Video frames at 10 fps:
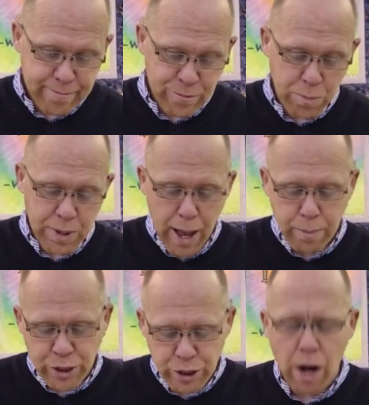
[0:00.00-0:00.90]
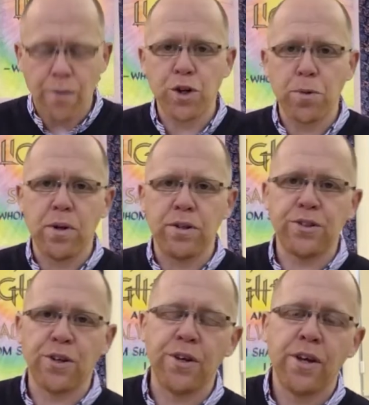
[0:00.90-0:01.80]
Sometimes it's comfortable
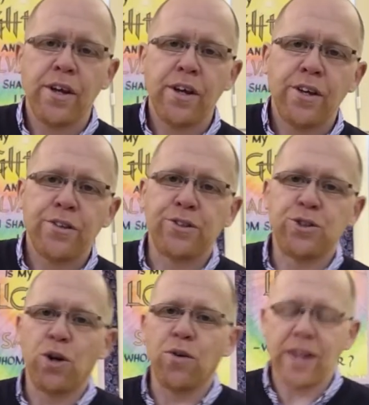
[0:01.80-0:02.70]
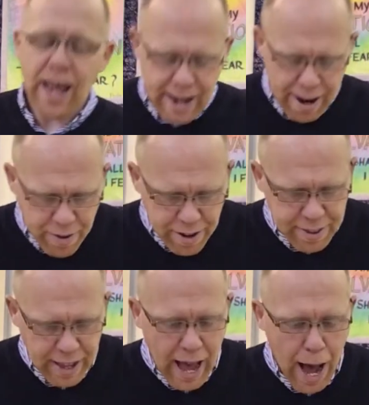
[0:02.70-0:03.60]
to sort of let
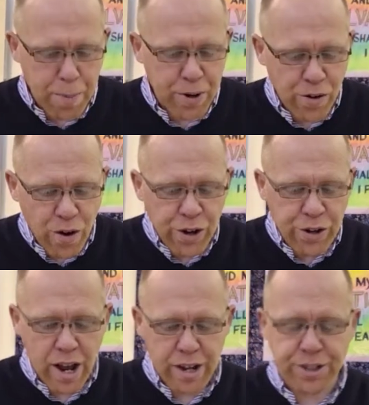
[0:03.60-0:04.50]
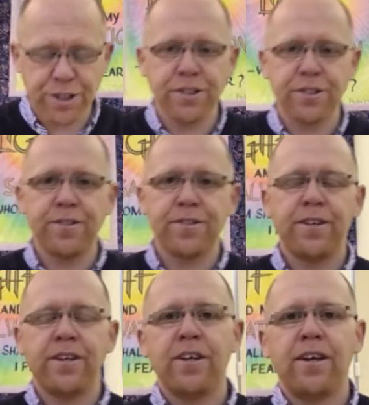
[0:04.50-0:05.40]
everything happen around us.
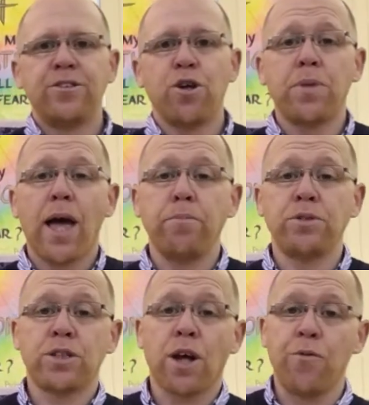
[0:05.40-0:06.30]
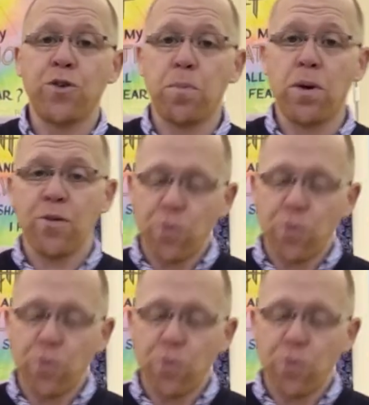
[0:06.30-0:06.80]
Sometimes it's comfortable